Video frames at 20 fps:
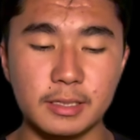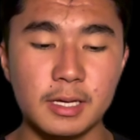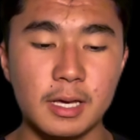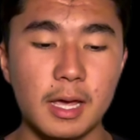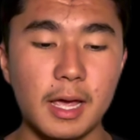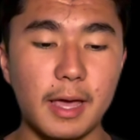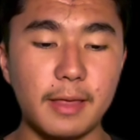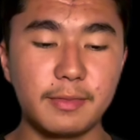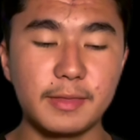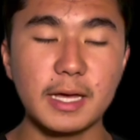
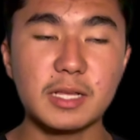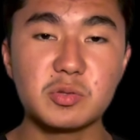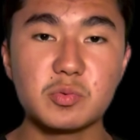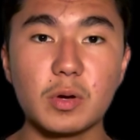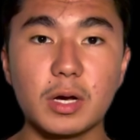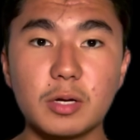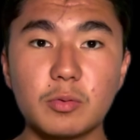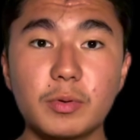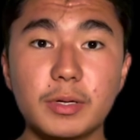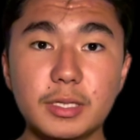And that's why
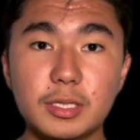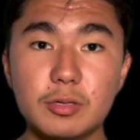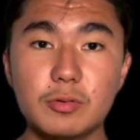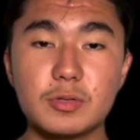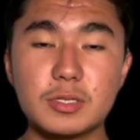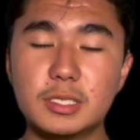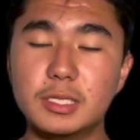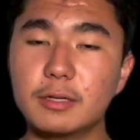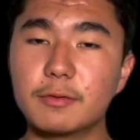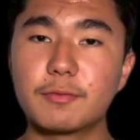we use
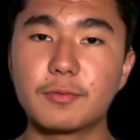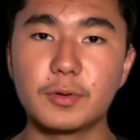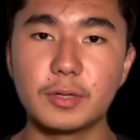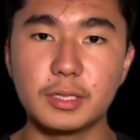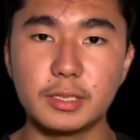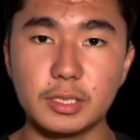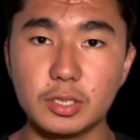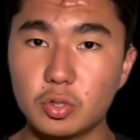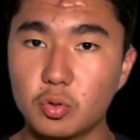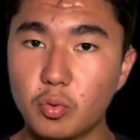different
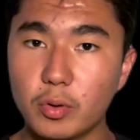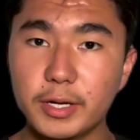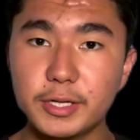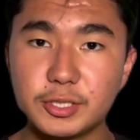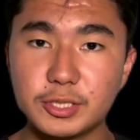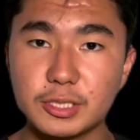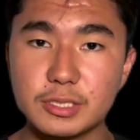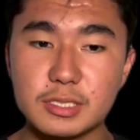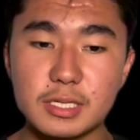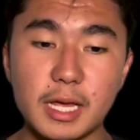
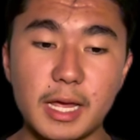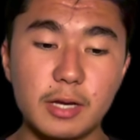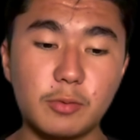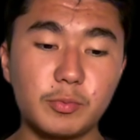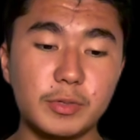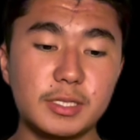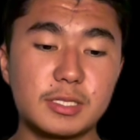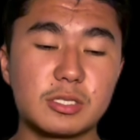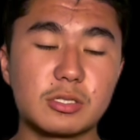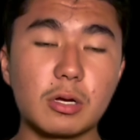equations and we
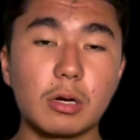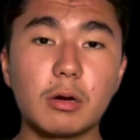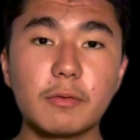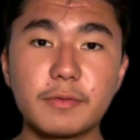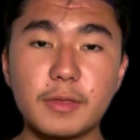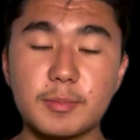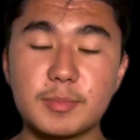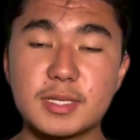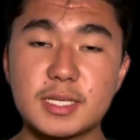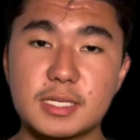solve
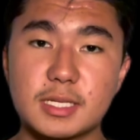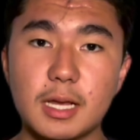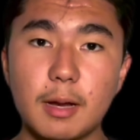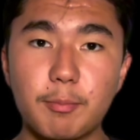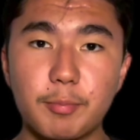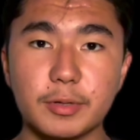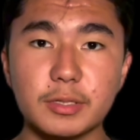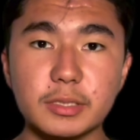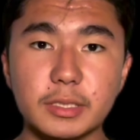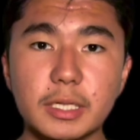them
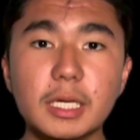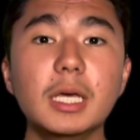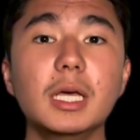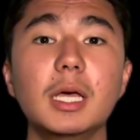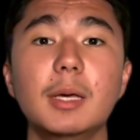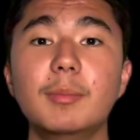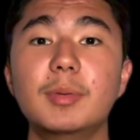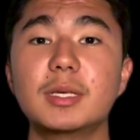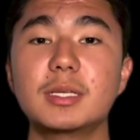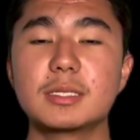separately
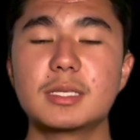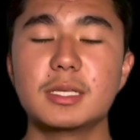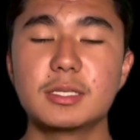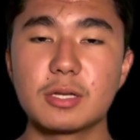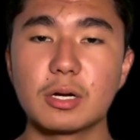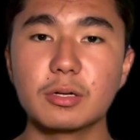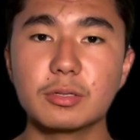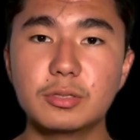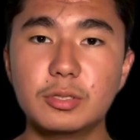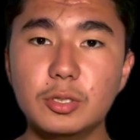because these are
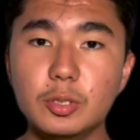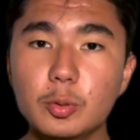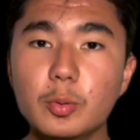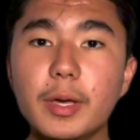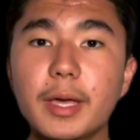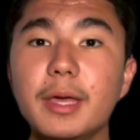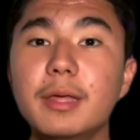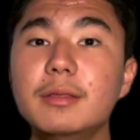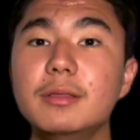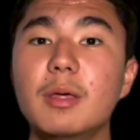two
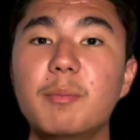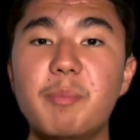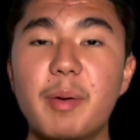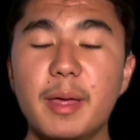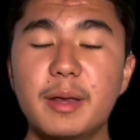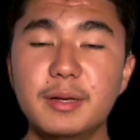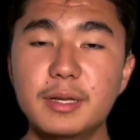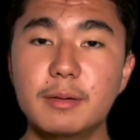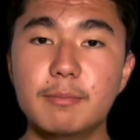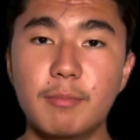
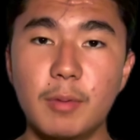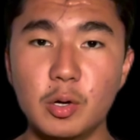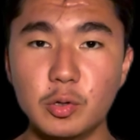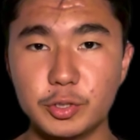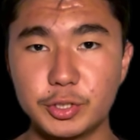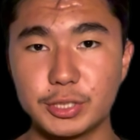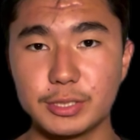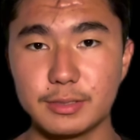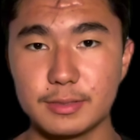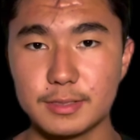independent
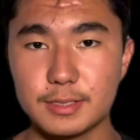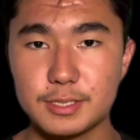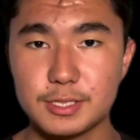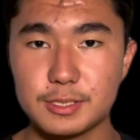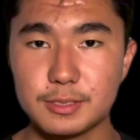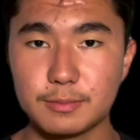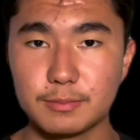motions.